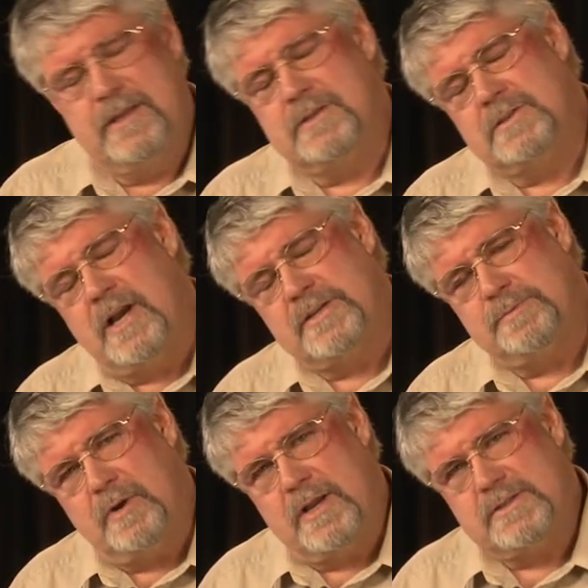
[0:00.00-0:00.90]
the
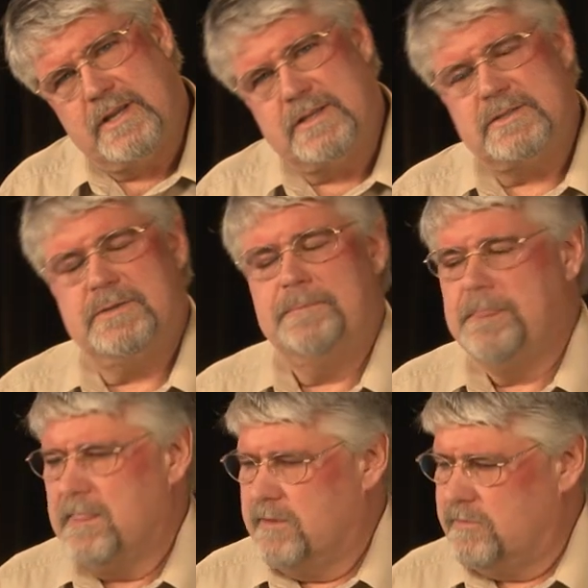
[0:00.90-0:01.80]
exhaust process.
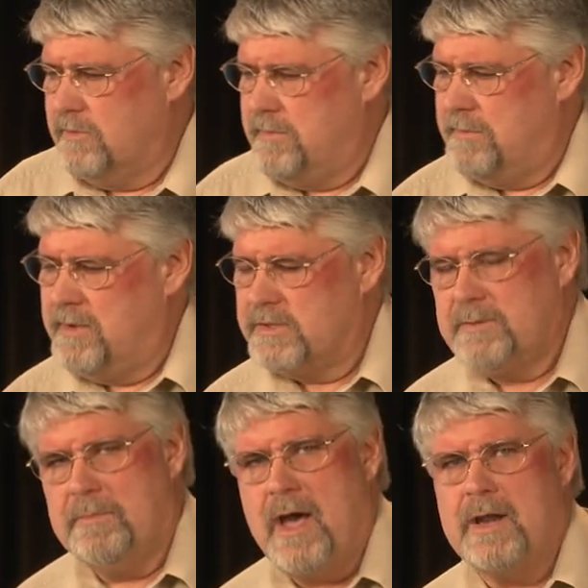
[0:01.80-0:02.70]
So it may be at
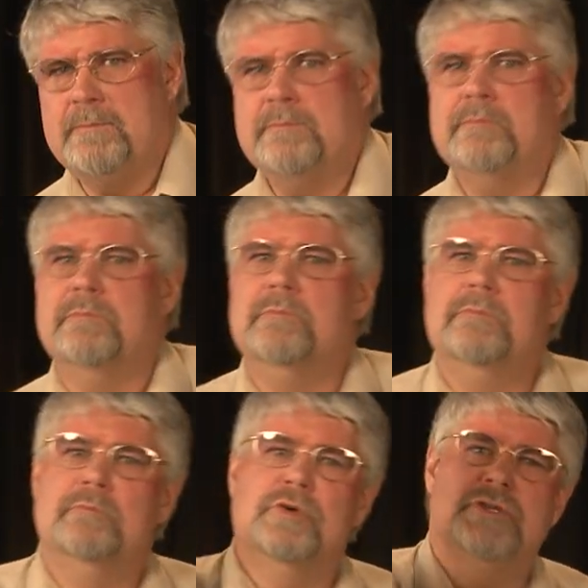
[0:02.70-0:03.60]
the bottom,
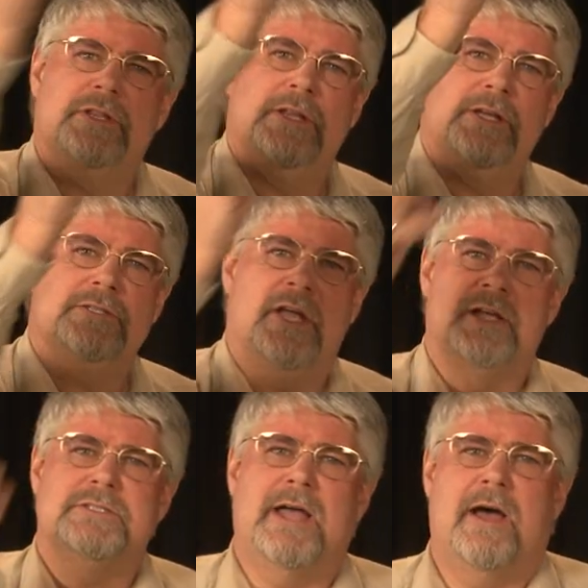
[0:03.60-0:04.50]
pushing the
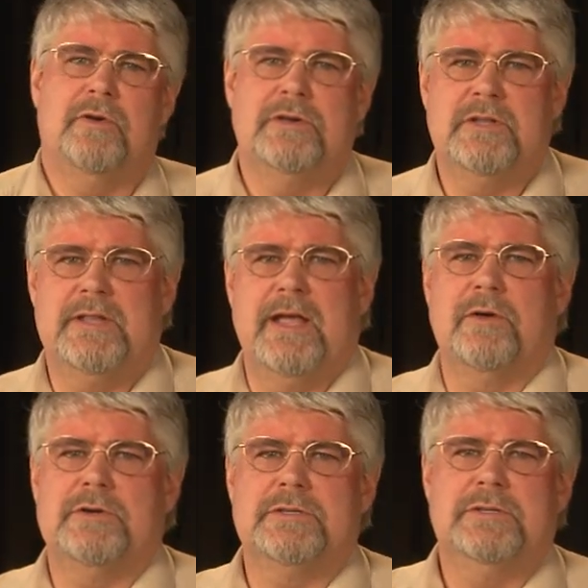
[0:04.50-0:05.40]
exhaust out to the
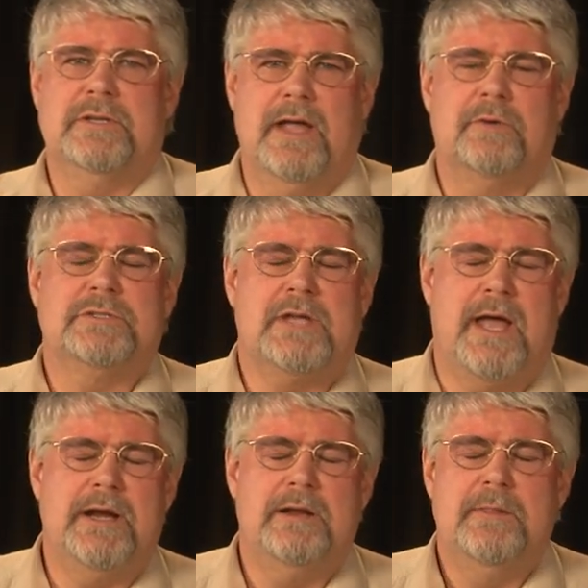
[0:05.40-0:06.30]
outer
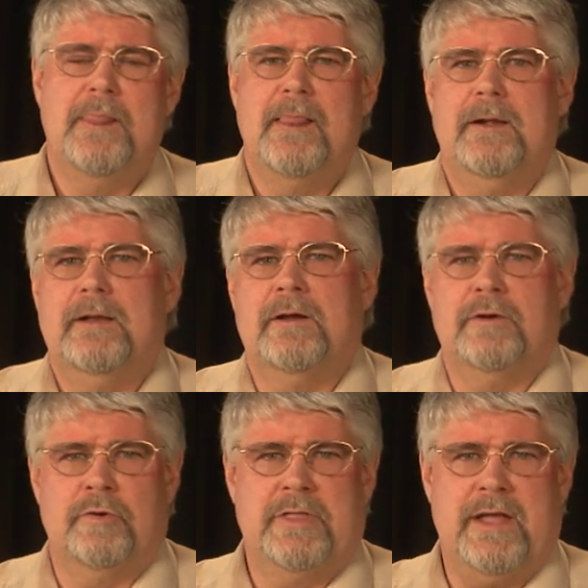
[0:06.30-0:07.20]
outside
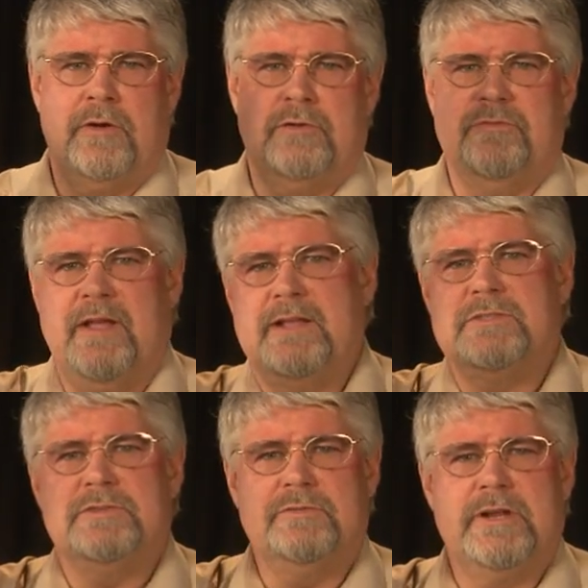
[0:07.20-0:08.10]
uh, or the outer
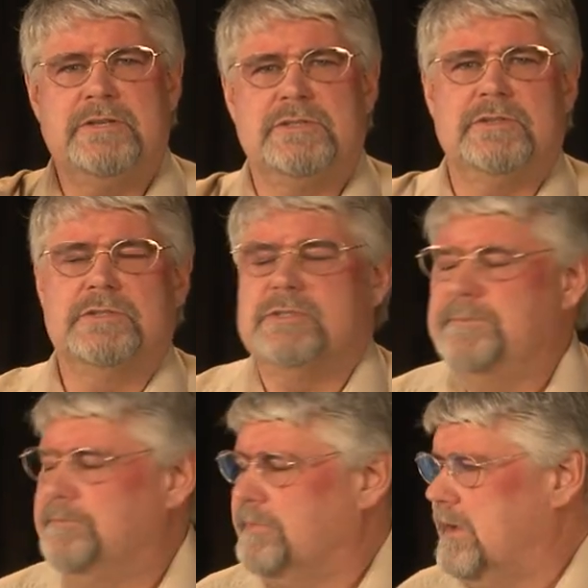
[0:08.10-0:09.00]
vents or
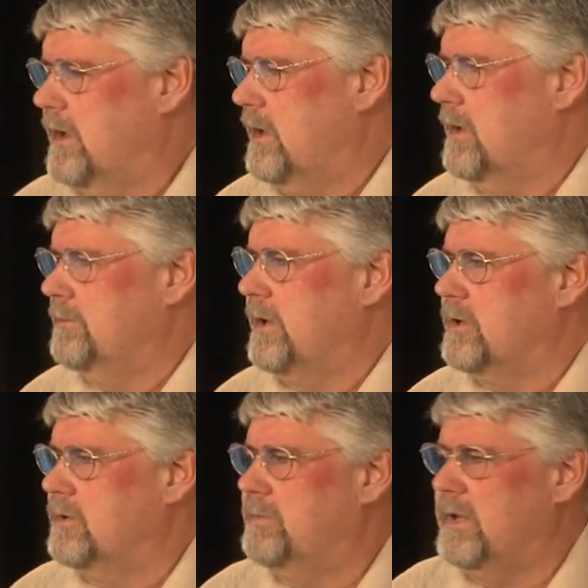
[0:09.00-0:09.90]
registers. Um,
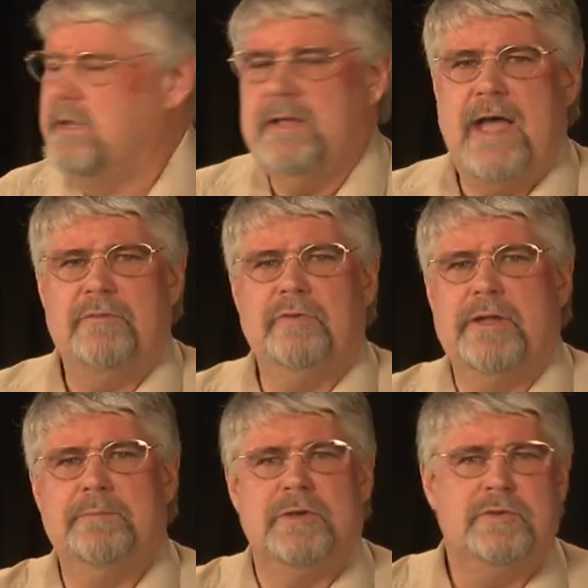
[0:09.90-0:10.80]
it could be
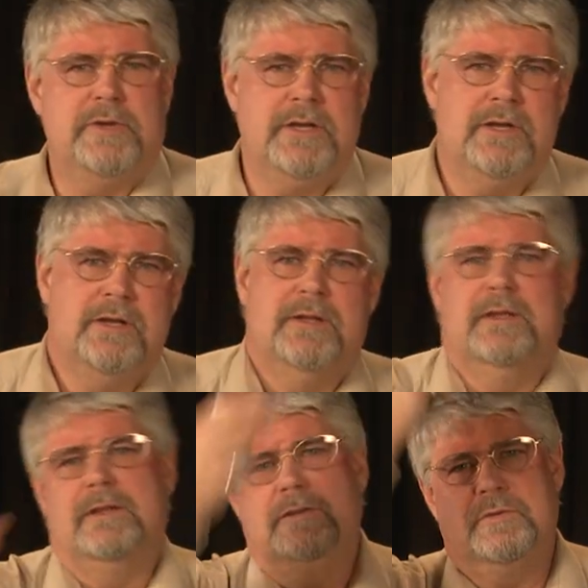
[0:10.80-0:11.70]
halfway in between
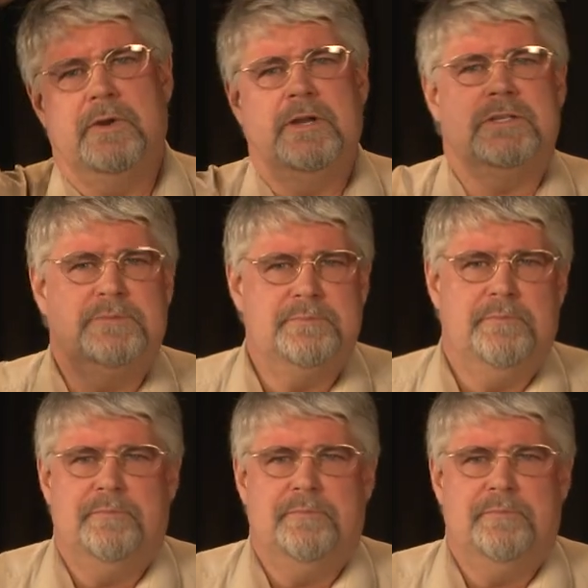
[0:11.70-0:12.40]
to where it's